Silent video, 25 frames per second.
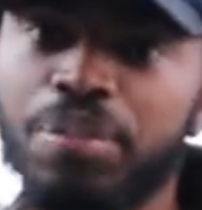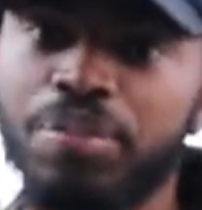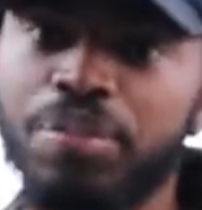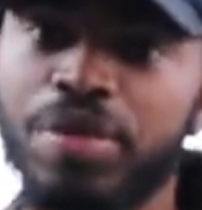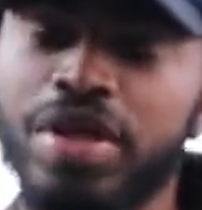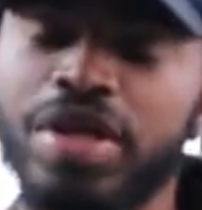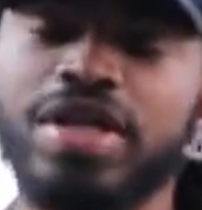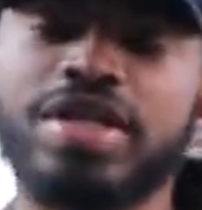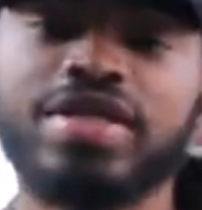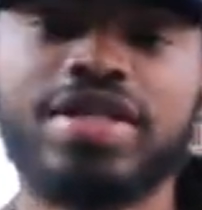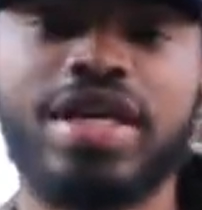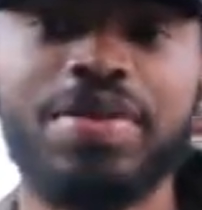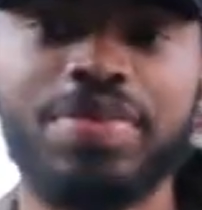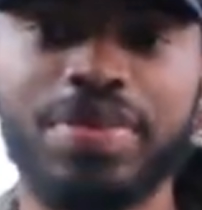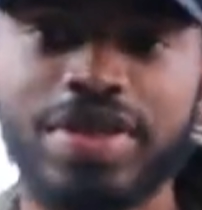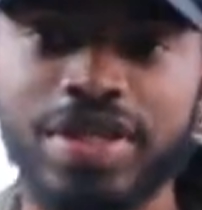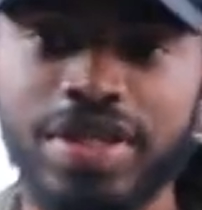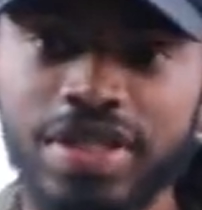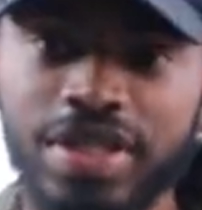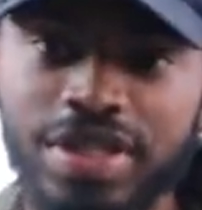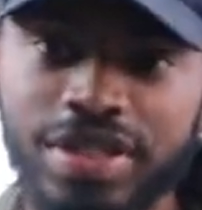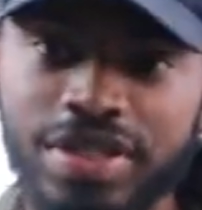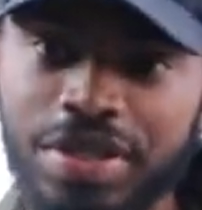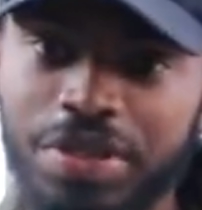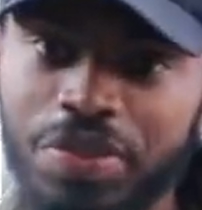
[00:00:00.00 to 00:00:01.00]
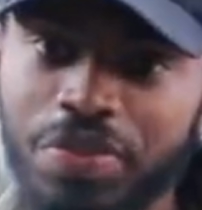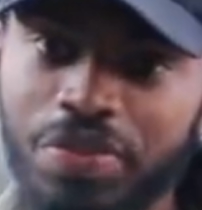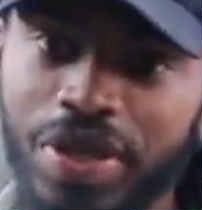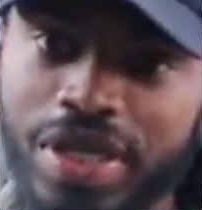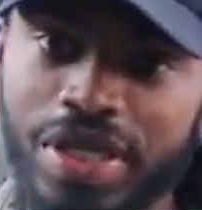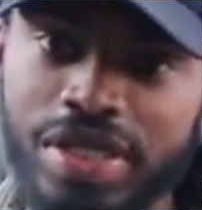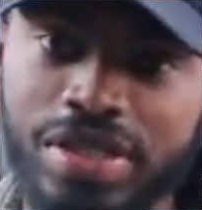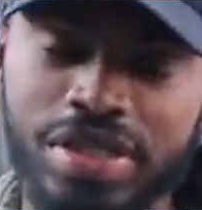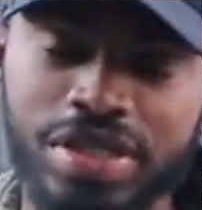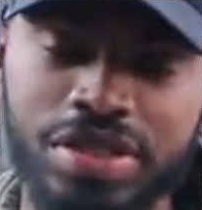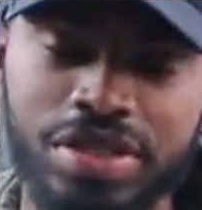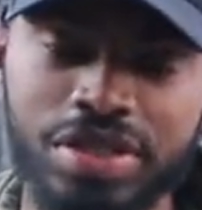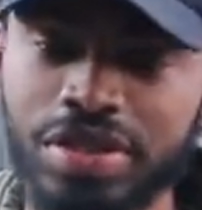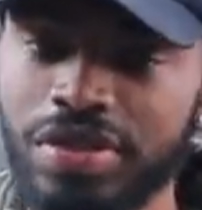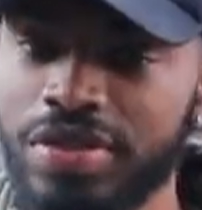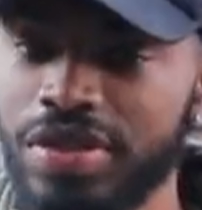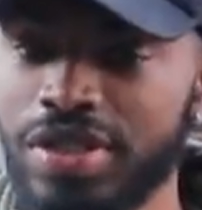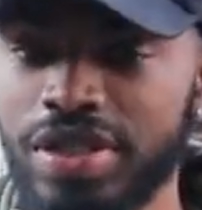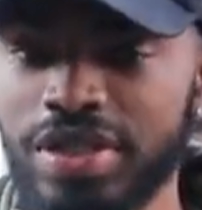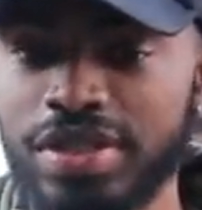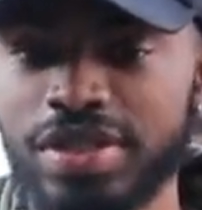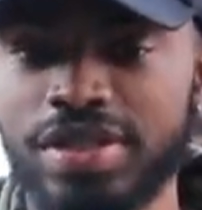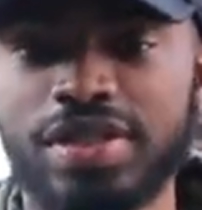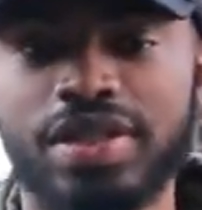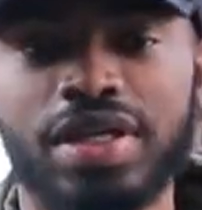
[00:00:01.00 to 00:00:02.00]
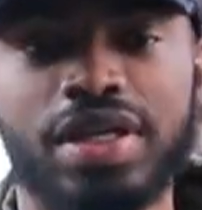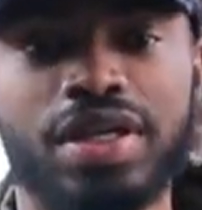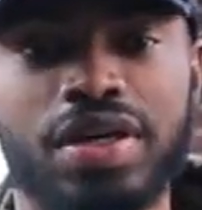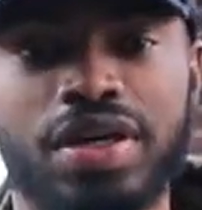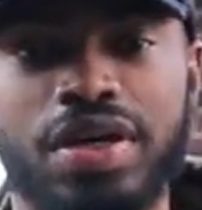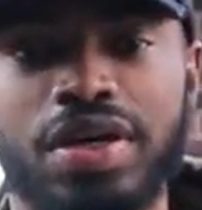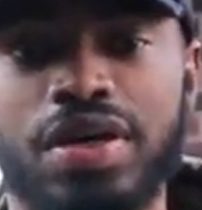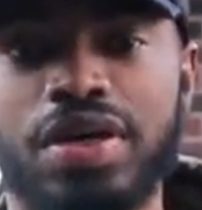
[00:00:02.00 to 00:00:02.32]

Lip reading: because I've been looking up ways to do this and they are